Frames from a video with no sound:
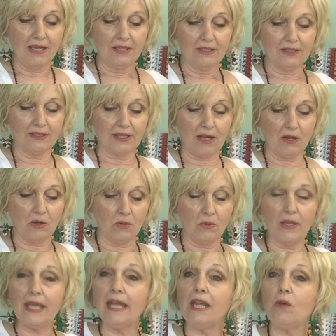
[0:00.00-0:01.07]
So
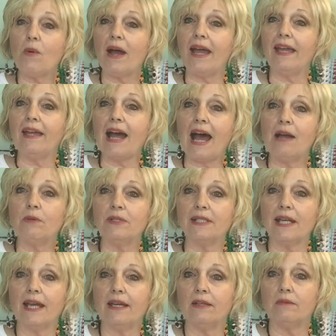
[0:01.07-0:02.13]
anyway,
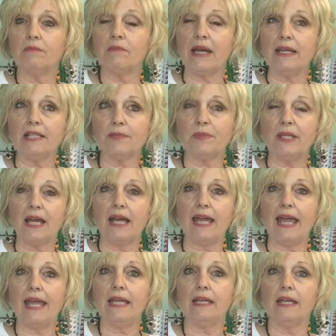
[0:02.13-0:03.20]
my husband and I
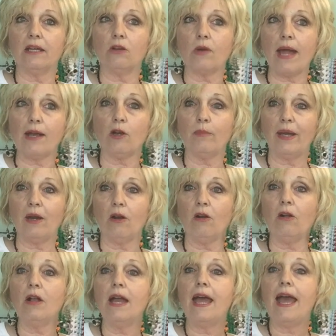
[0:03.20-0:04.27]
ate at Cracker
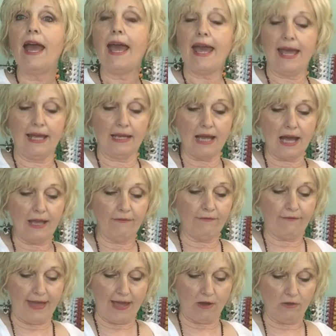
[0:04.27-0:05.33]
Barrel, and I
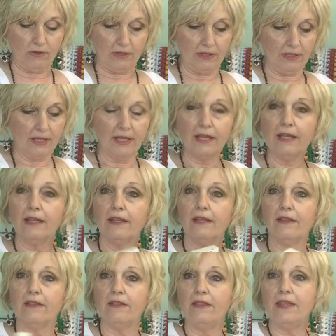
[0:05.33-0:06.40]
found
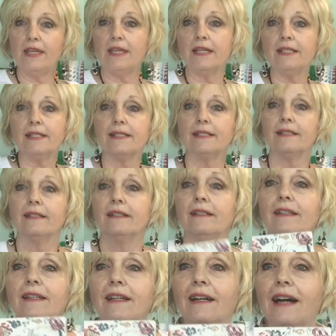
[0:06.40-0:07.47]
this.
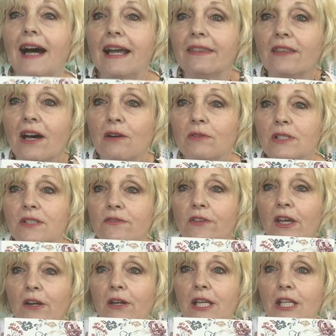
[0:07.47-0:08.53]
I thought was
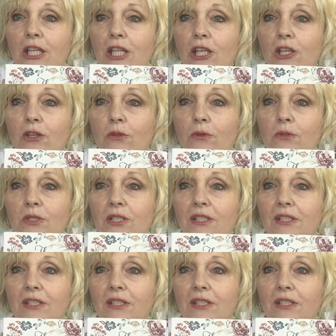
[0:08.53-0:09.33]
very cute.